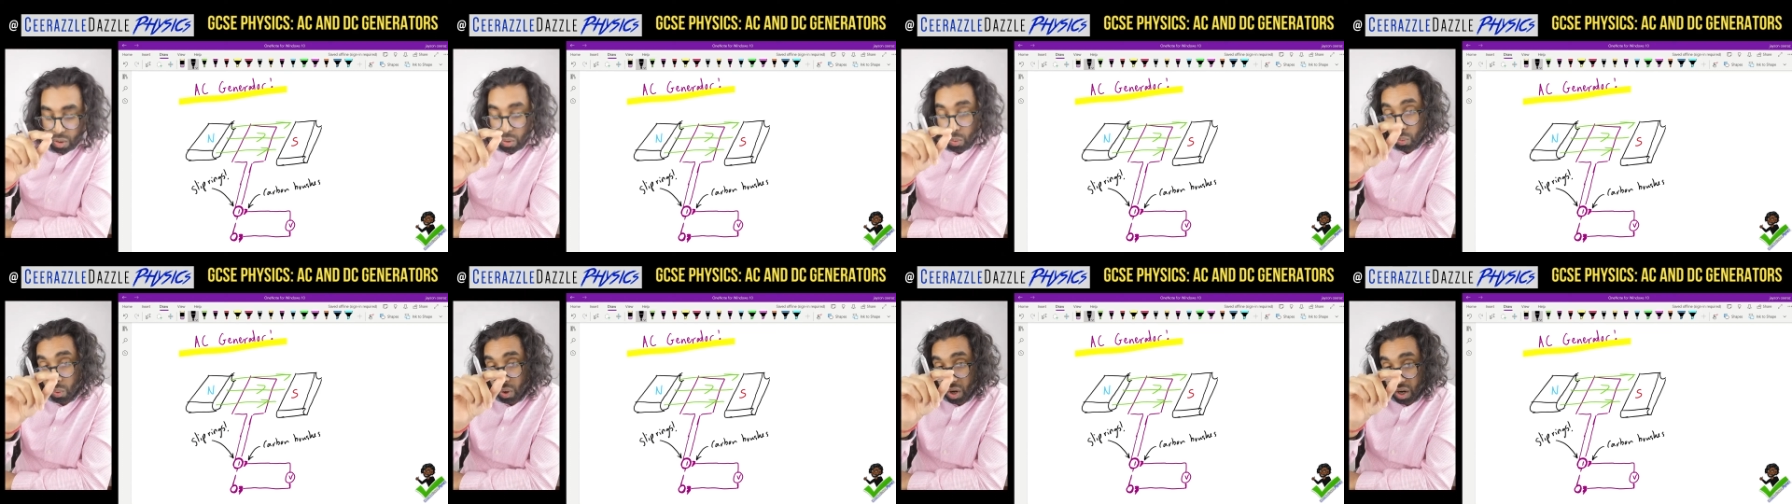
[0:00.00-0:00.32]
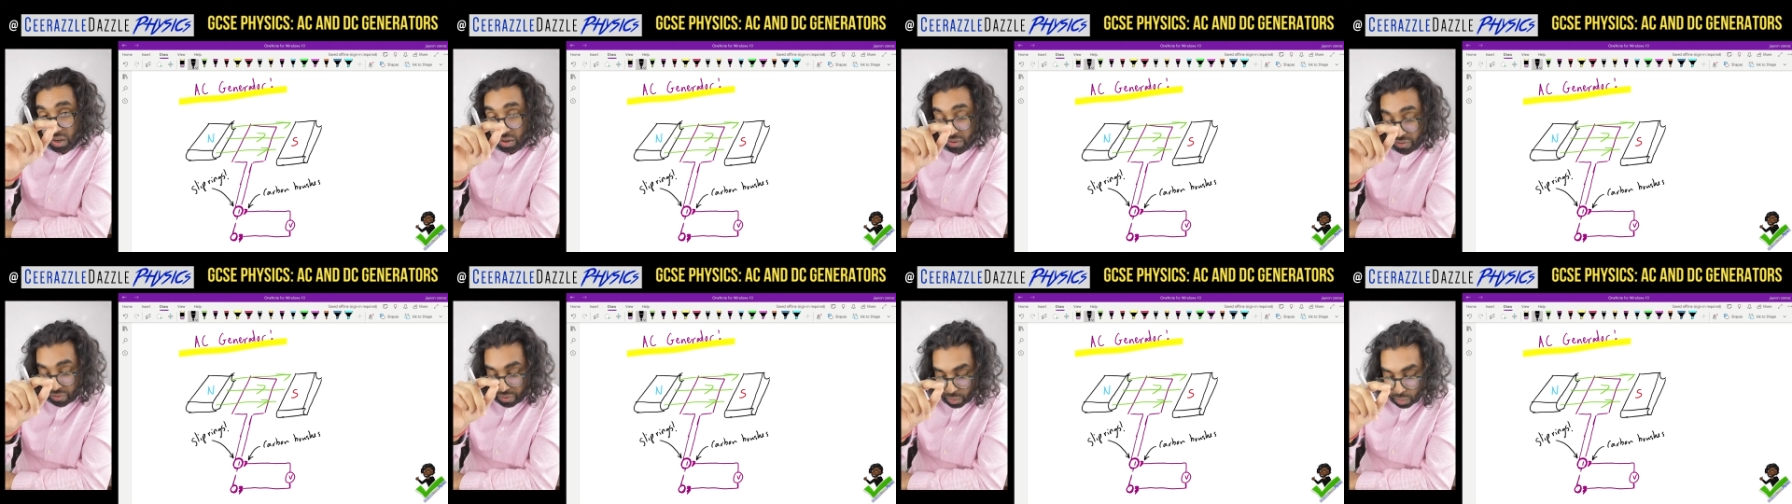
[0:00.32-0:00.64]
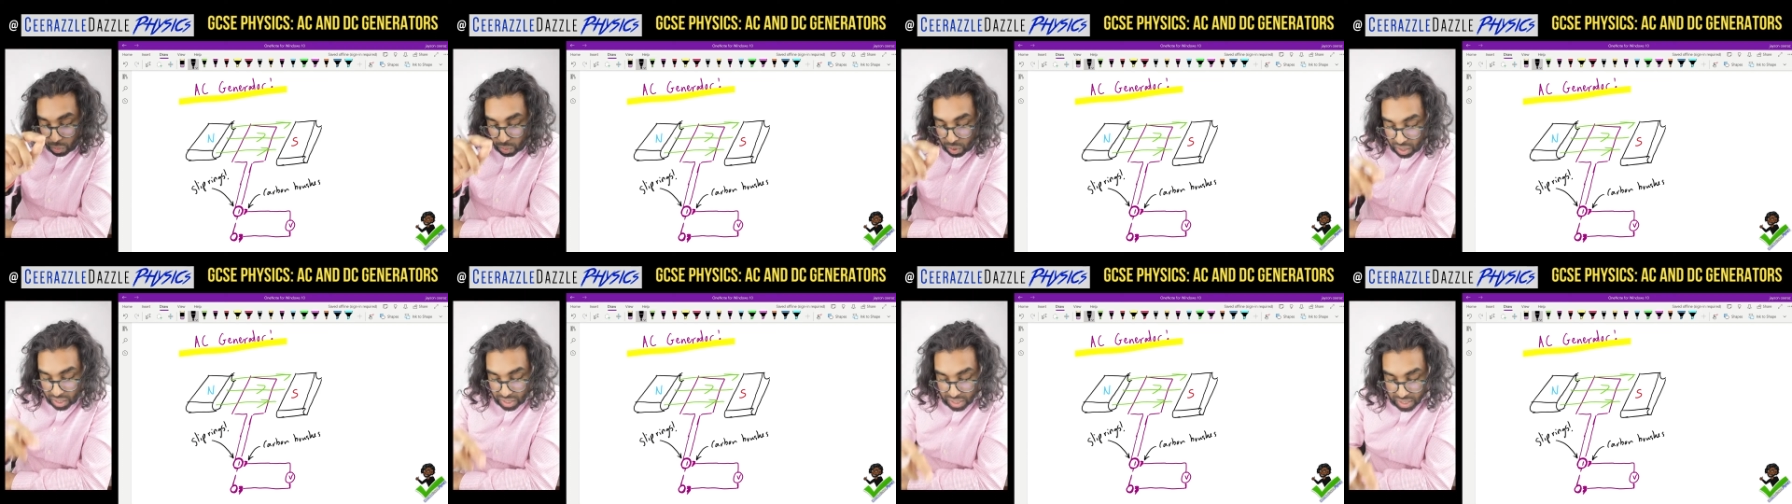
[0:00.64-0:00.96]
one of the
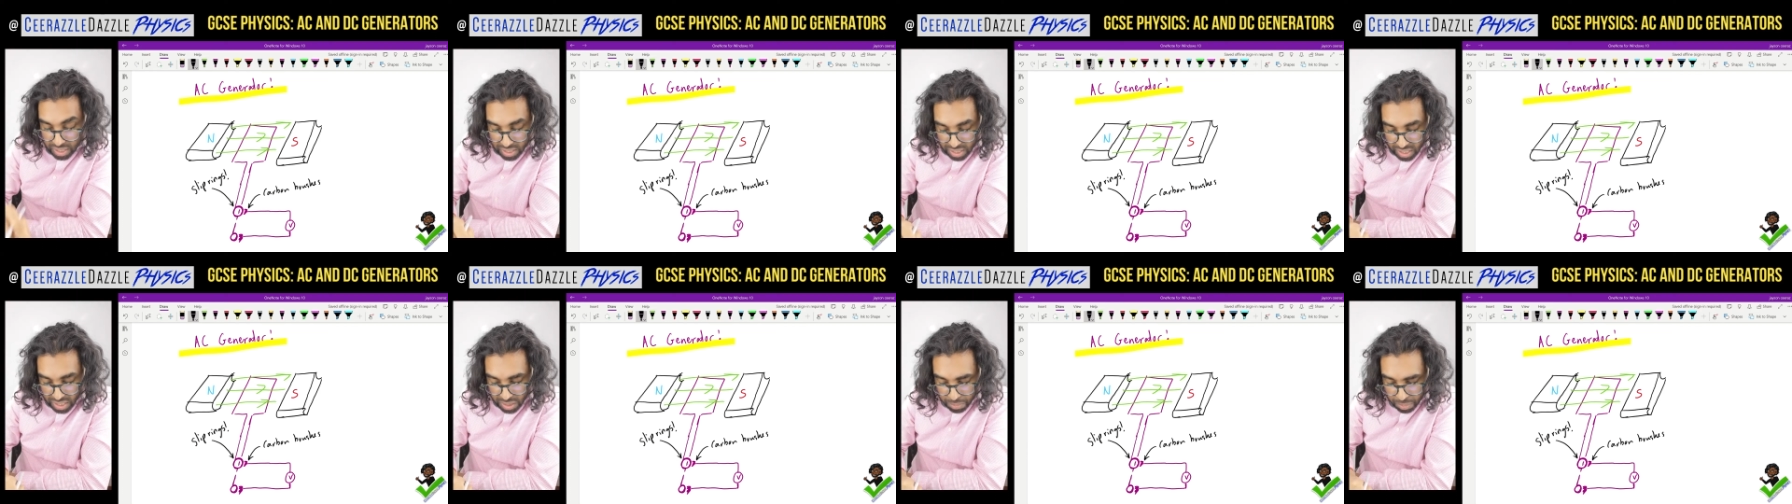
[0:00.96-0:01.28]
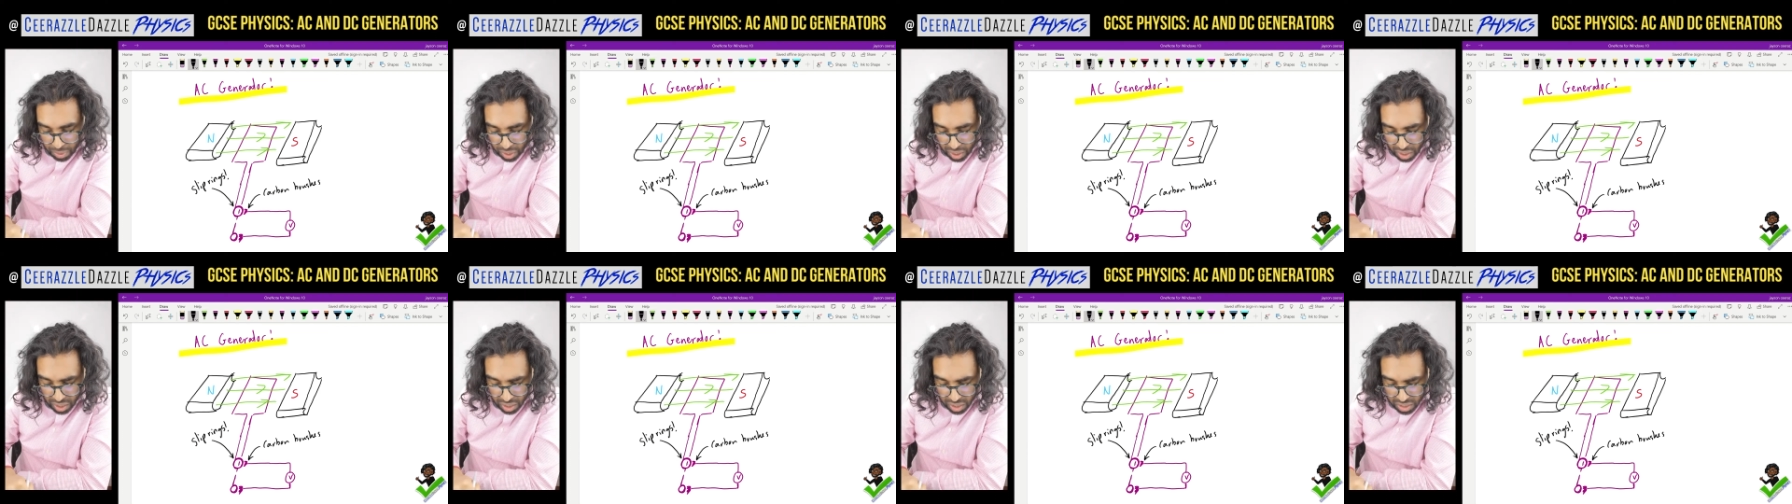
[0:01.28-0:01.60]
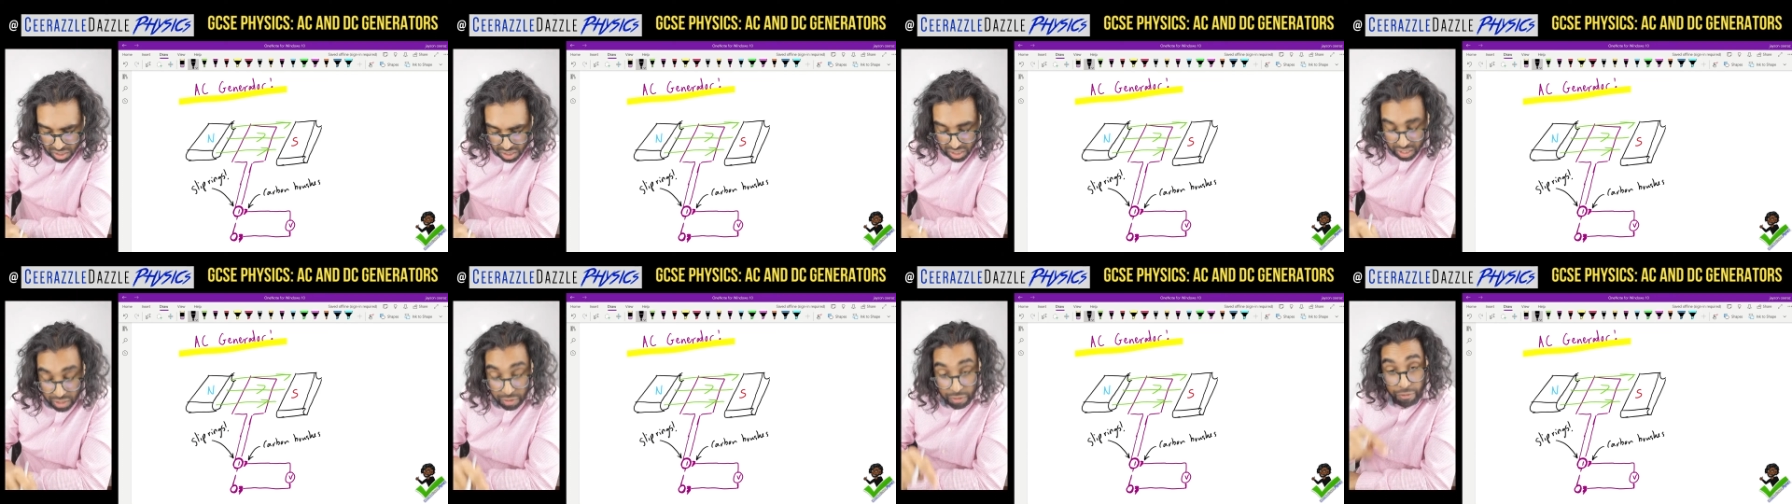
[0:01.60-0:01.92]
wires is
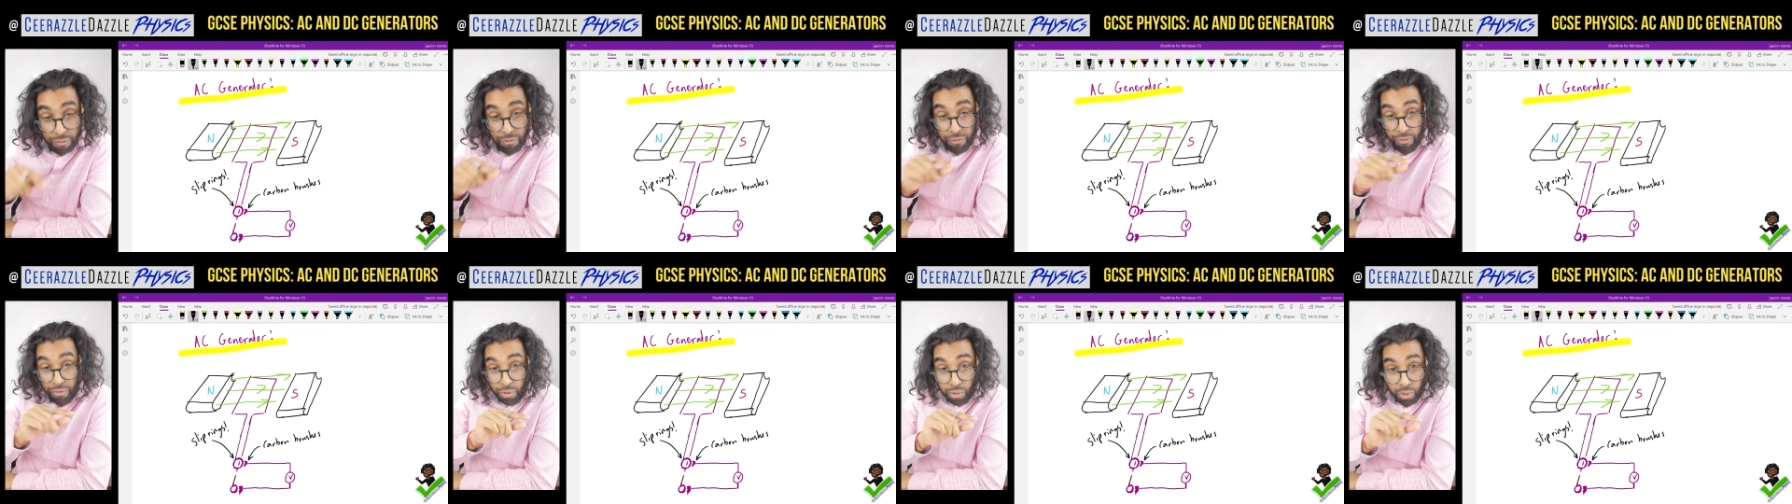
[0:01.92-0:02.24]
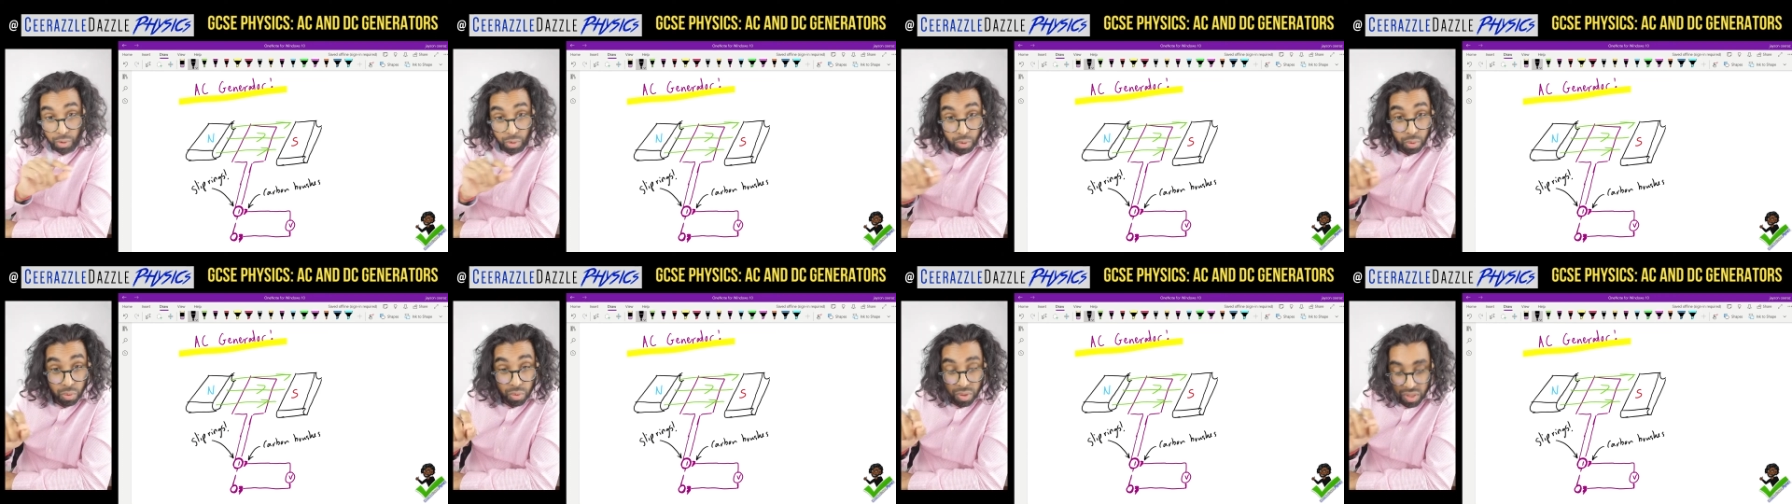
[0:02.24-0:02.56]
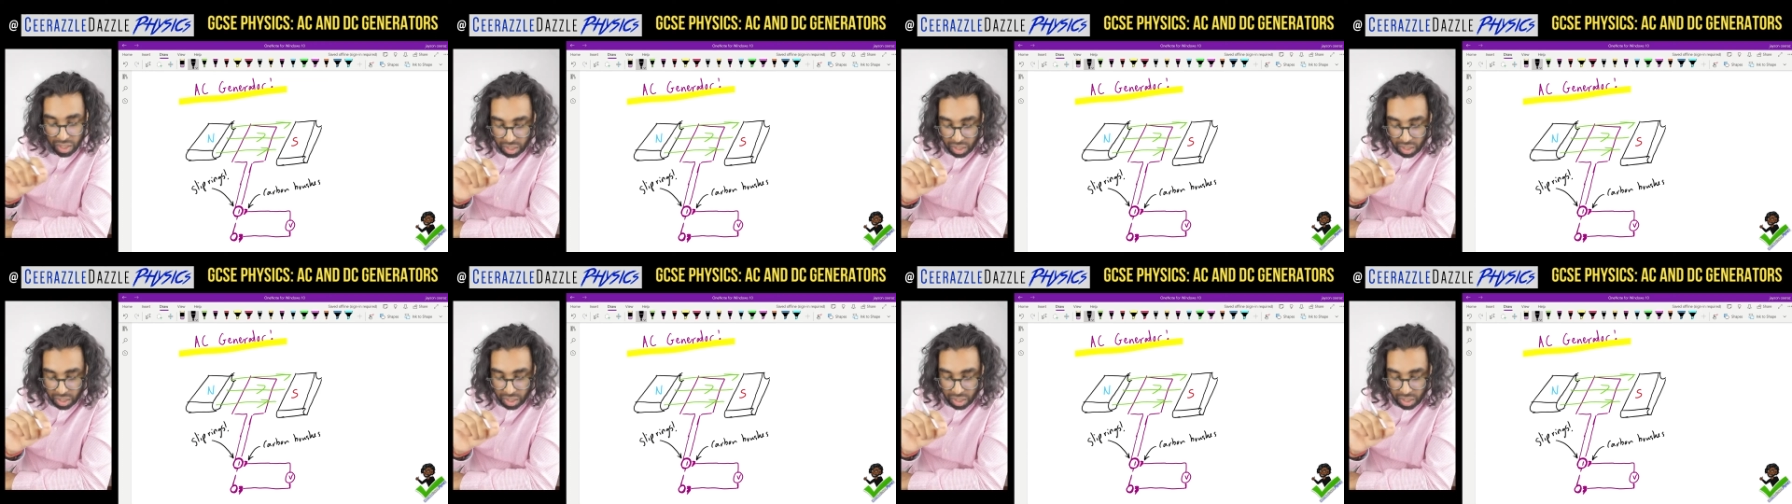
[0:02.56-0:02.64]
passing through